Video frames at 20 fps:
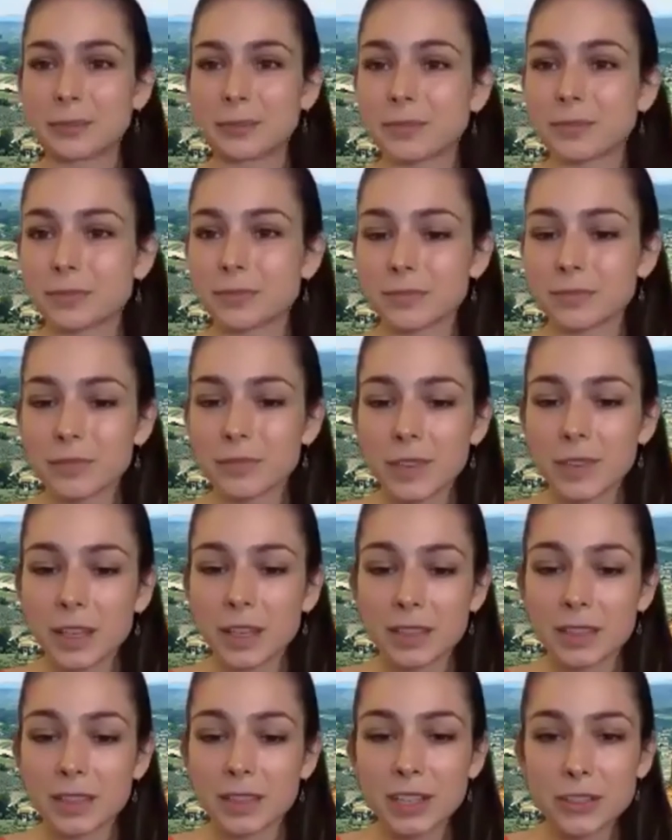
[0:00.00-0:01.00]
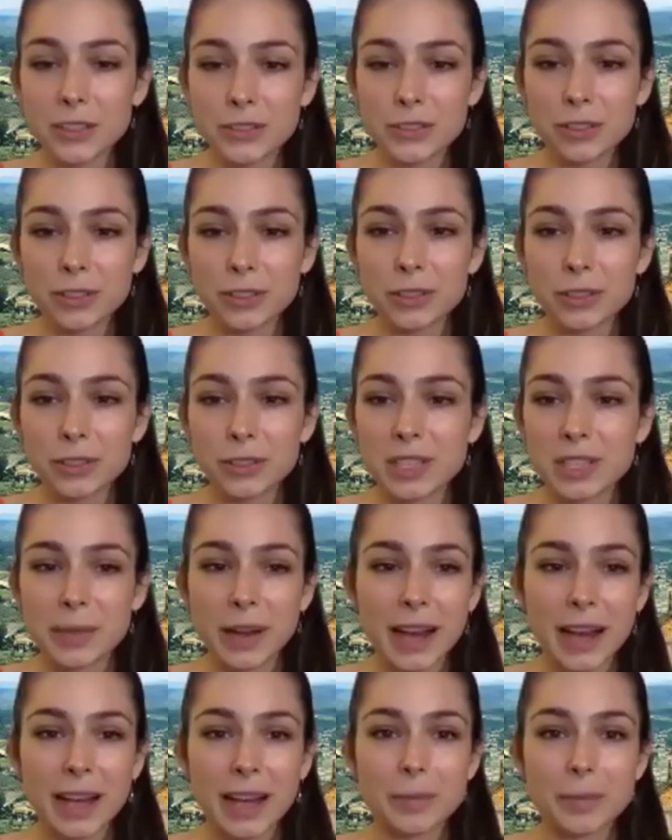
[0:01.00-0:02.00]
cathedral you see
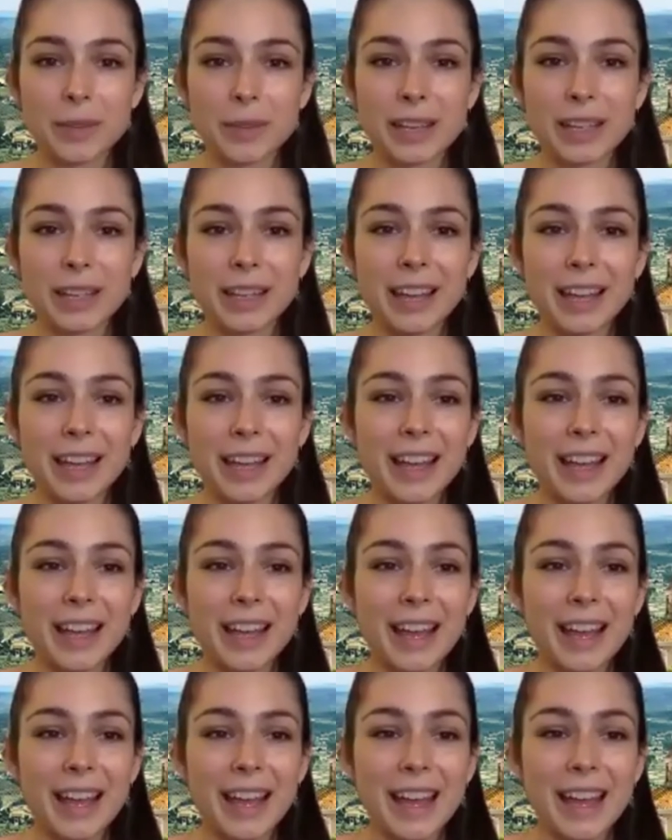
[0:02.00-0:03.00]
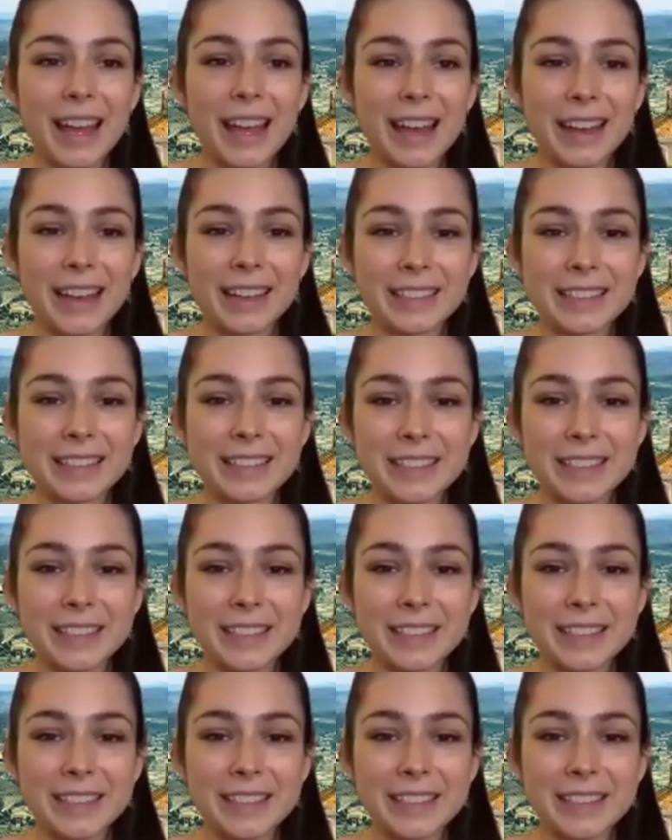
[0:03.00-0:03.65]
behind me. And